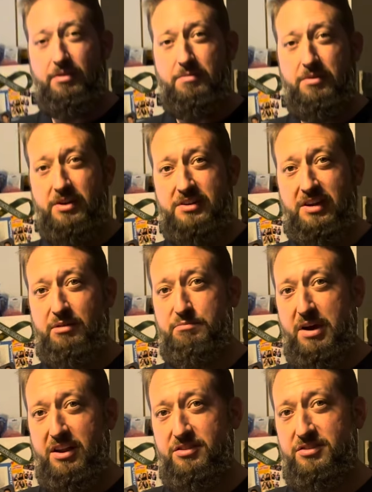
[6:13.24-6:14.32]
I'm gonna take a bite
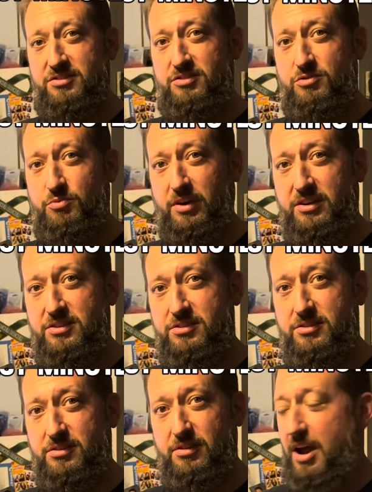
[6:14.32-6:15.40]
of this Twix
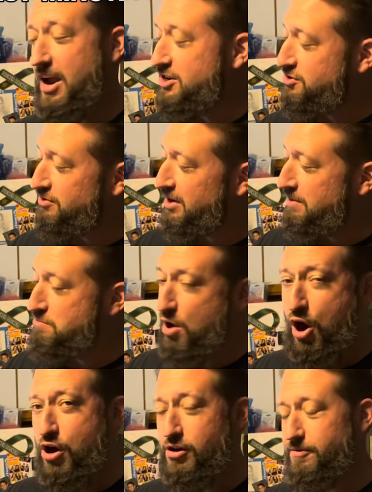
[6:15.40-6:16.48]
ice cream
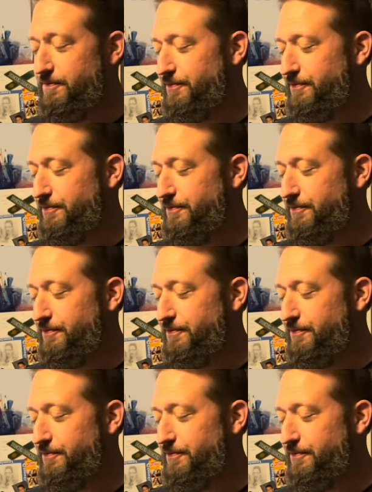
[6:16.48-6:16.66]
bar.